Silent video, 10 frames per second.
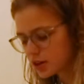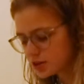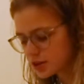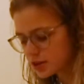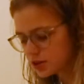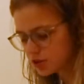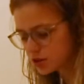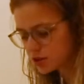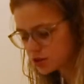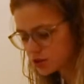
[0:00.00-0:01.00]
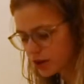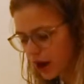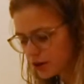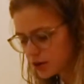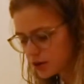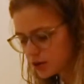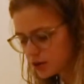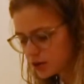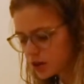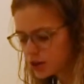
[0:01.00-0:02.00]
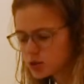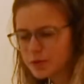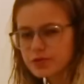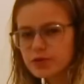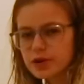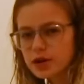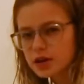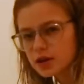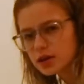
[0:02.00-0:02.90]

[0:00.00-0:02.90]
that said that you need to start ironing things before